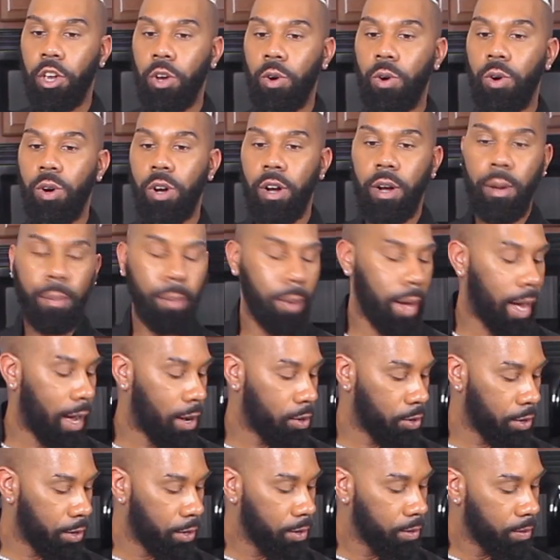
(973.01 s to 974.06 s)
your
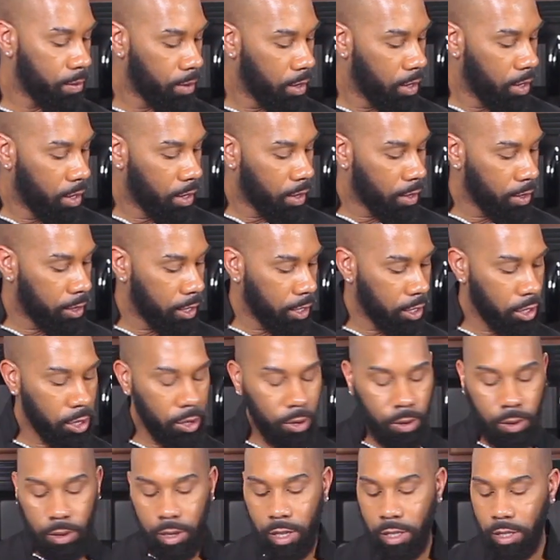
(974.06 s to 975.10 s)
powder, then
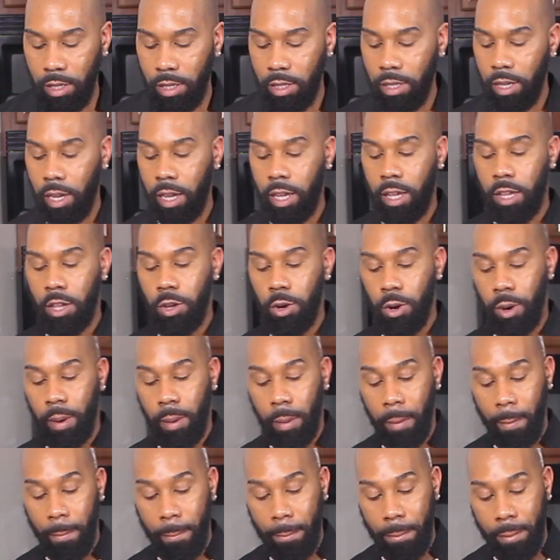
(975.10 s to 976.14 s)
you're going to take your
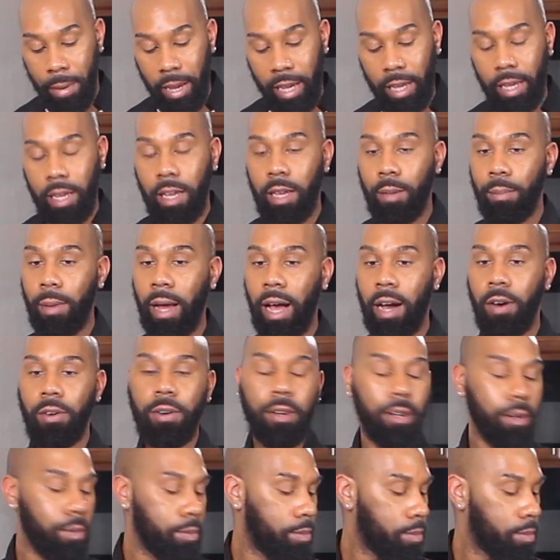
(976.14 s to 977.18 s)
baking powder,